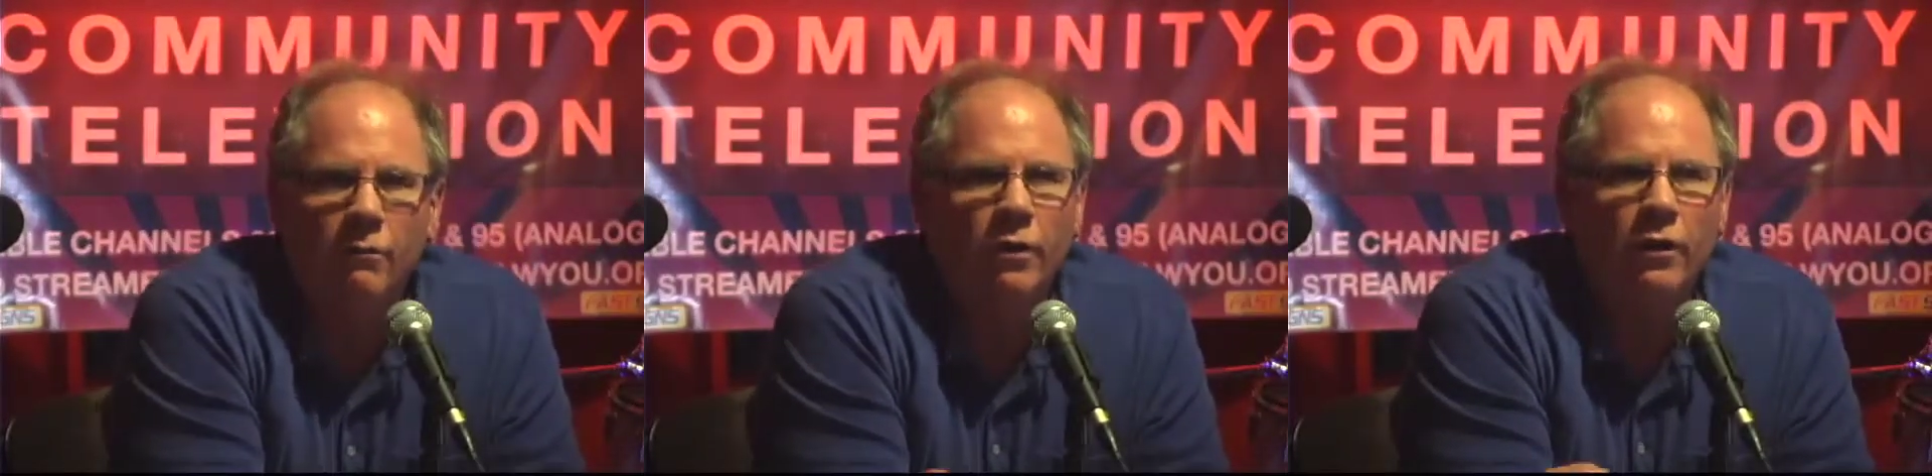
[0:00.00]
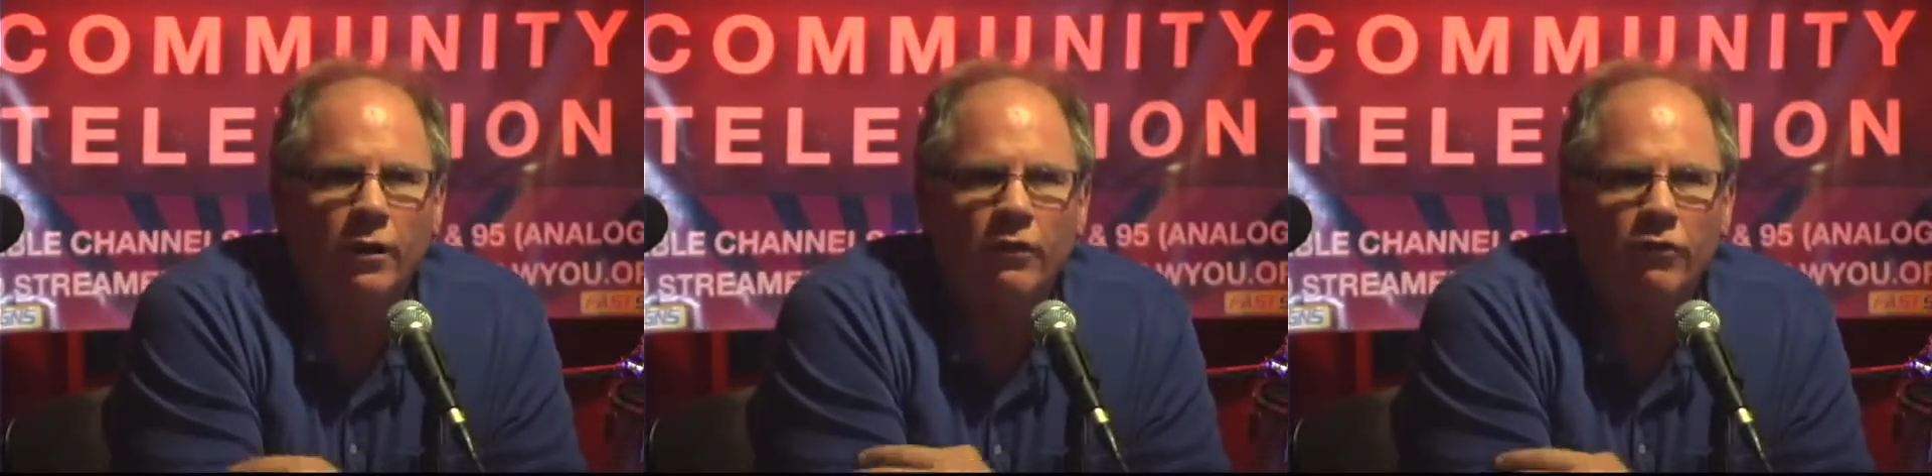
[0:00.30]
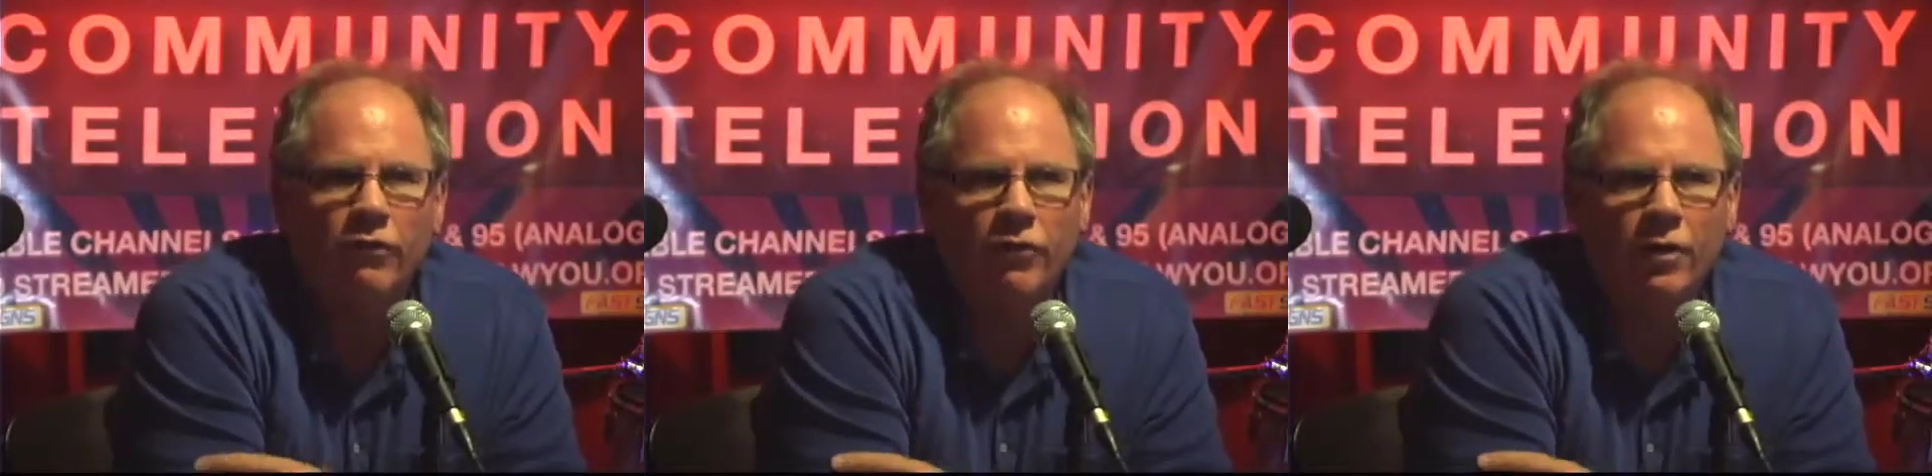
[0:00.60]
But in
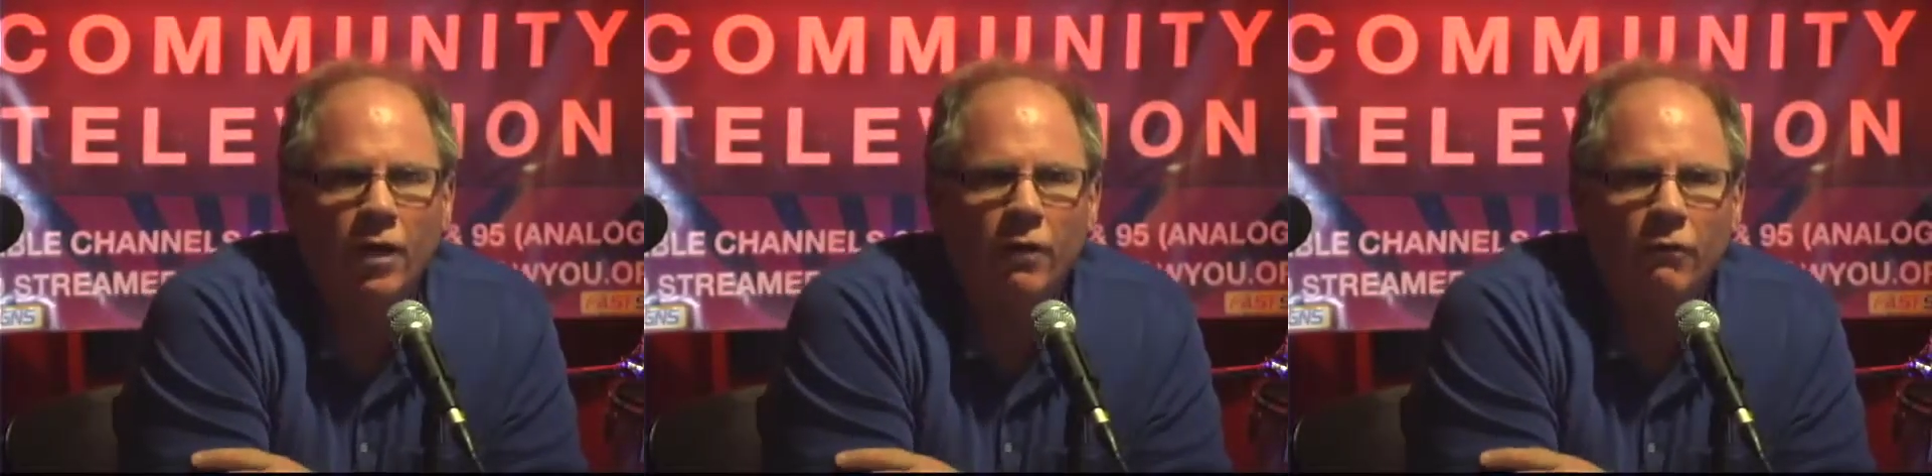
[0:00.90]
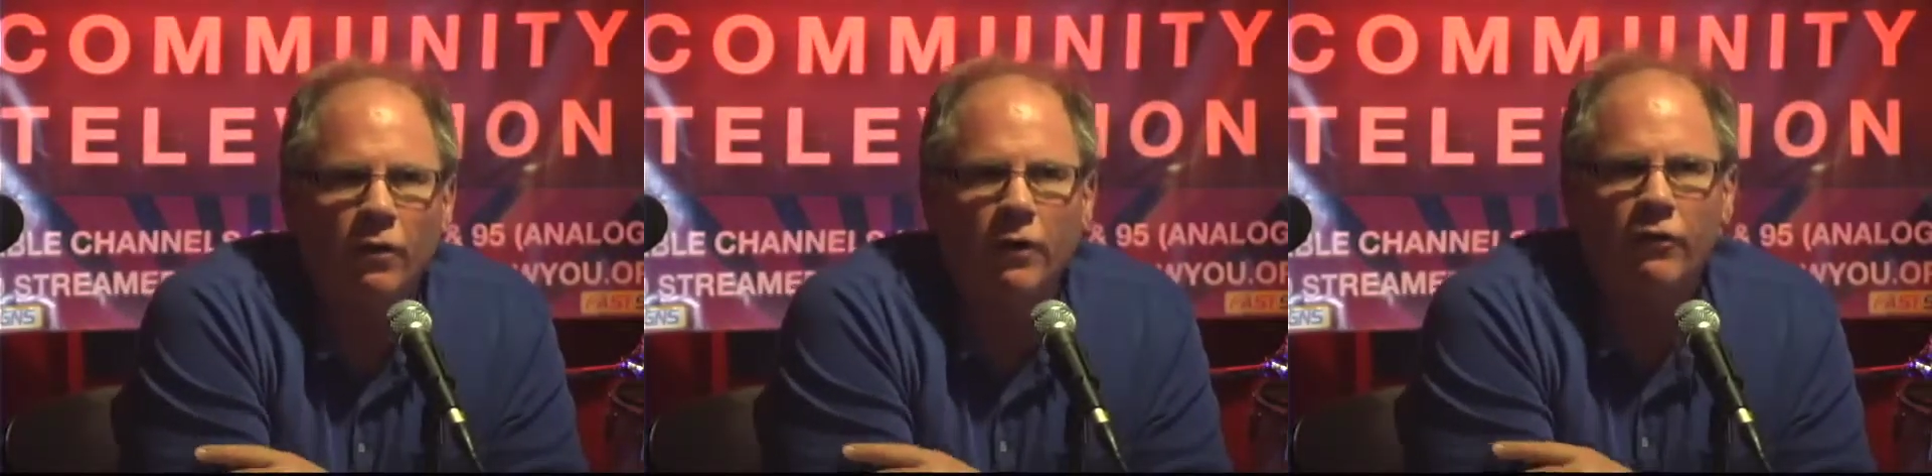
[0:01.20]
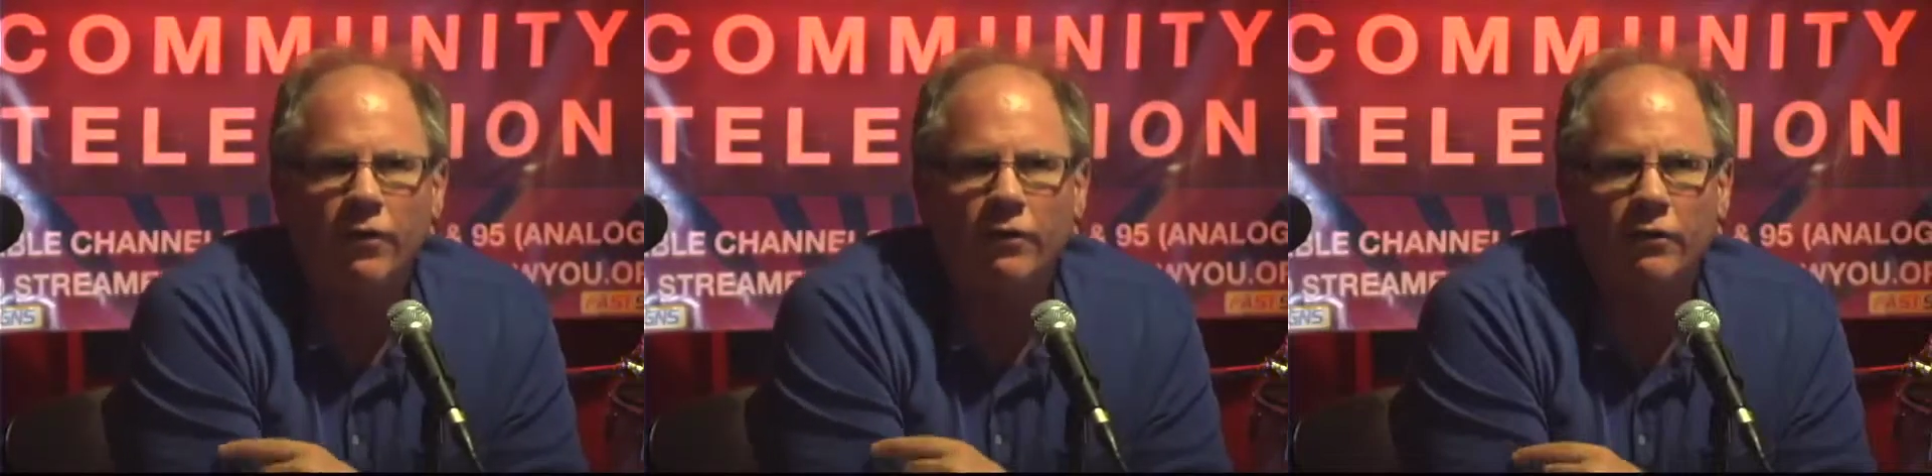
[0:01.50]
1969, it really
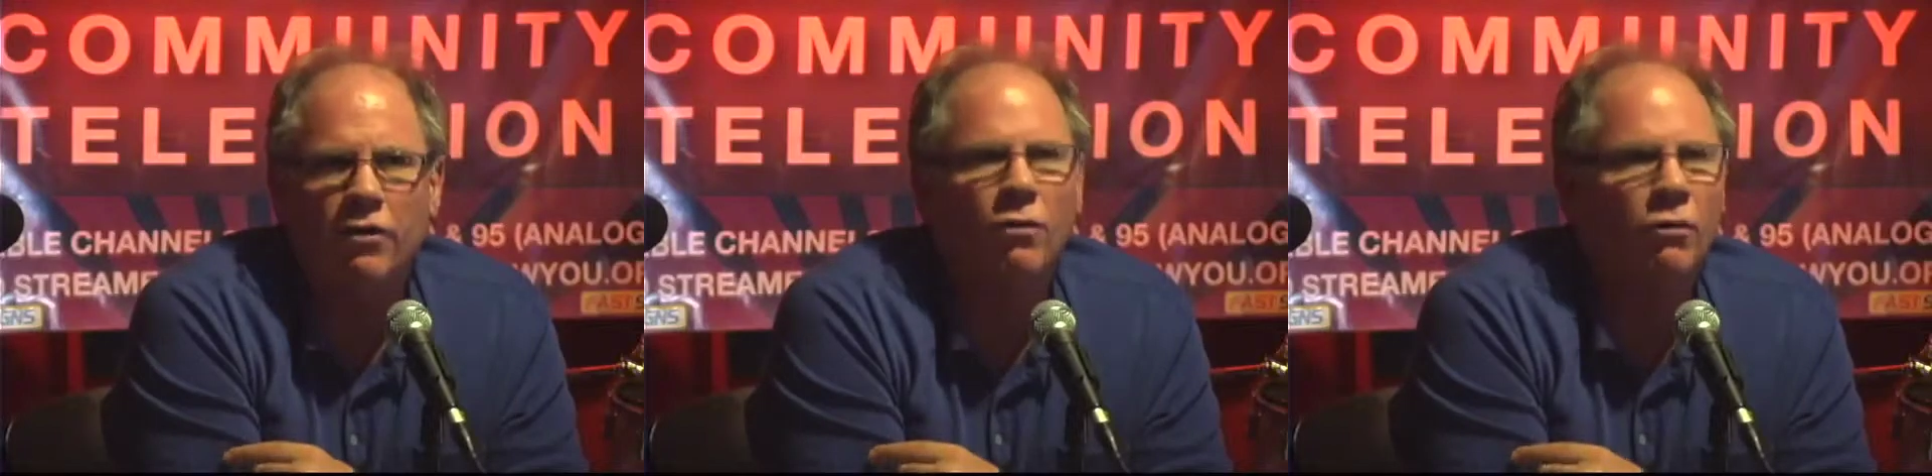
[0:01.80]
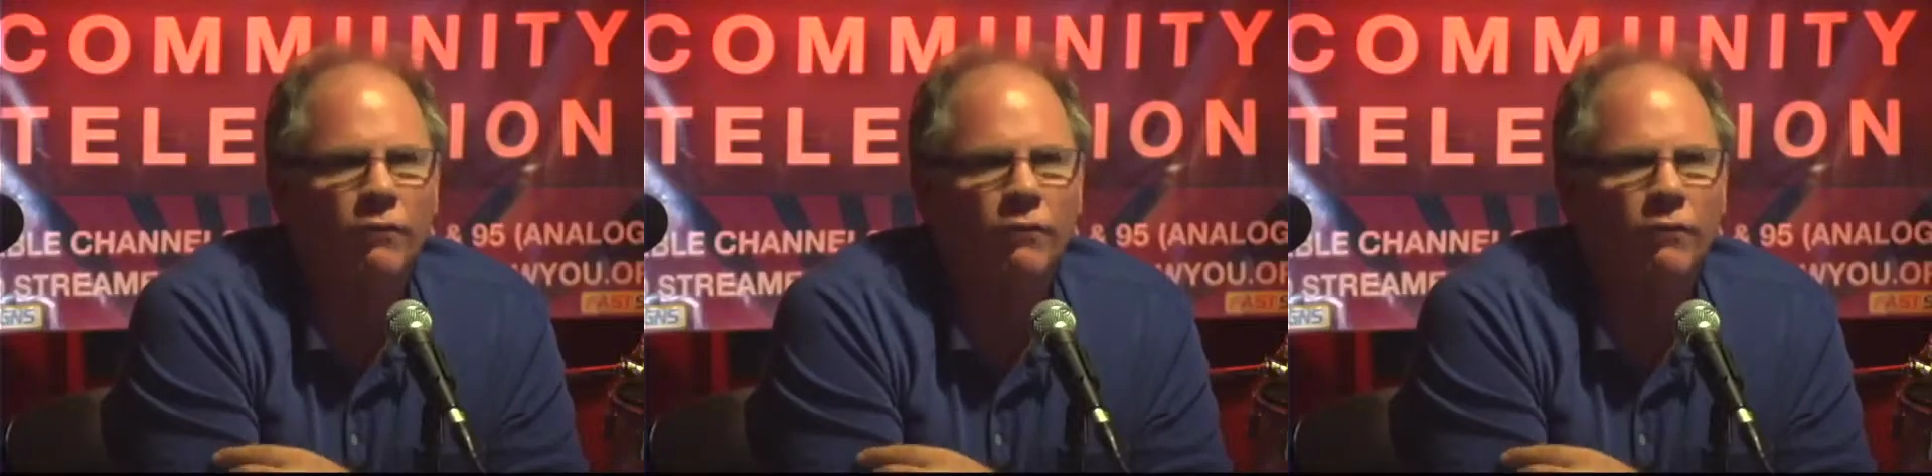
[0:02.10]
set the tone